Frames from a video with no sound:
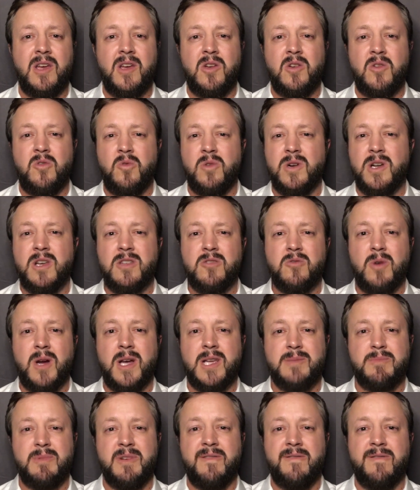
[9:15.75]
who would
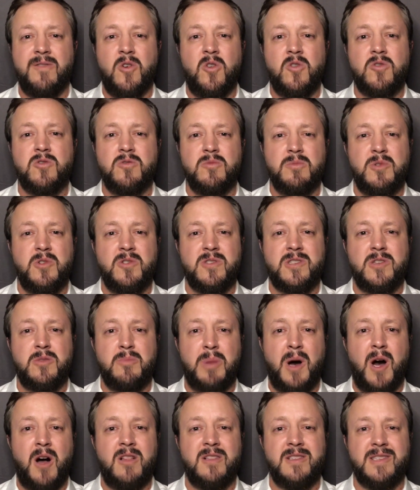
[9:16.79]
otherwise be vulnerable to
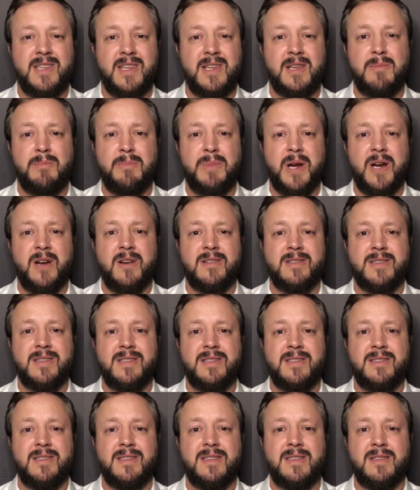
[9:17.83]
policy
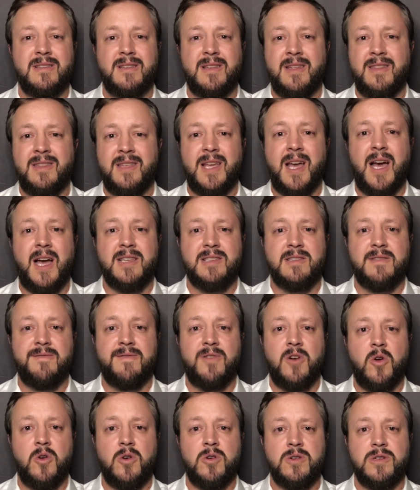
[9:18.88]
comparisons in the eyes of
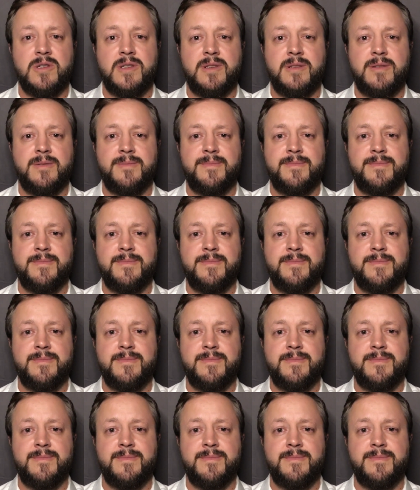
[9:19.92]
voters.